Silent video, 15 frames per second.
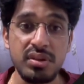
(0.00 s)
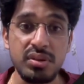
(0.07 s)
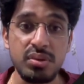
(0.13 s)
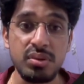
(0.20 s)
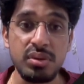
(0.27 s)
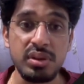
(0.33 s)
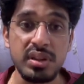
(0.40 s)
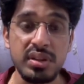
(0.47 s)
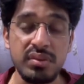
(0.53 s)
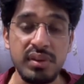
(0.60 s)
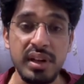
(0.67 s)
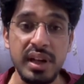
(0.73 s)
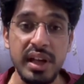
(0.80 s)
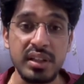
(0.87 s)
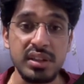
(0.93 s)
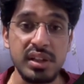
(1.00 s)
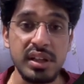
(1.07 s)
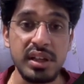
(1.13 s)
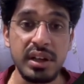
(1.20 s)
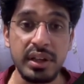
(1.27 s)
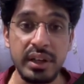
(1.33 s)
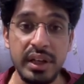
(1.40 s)
so this will actually
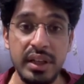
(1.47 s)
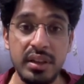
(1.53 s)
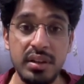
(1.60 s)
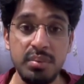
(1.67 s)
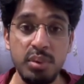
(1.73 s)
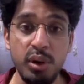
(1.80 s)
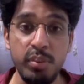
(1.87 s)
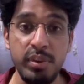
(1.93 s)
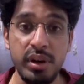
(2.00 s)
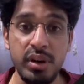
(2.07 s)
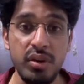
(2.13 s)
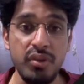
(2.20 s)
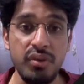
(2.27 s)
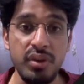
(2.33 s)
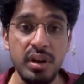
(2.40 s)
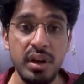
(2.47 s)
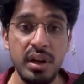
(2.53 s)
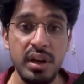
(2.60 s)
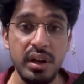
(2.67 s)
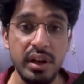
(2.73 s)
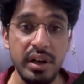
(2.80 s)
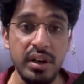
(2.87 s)
contain the property of
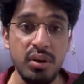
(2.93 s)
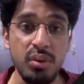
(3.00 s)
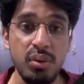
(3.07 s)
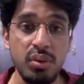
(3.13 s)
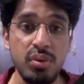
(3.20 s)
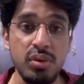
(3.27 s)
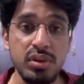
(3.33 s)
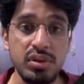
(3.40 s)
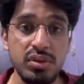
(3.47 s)
current role code.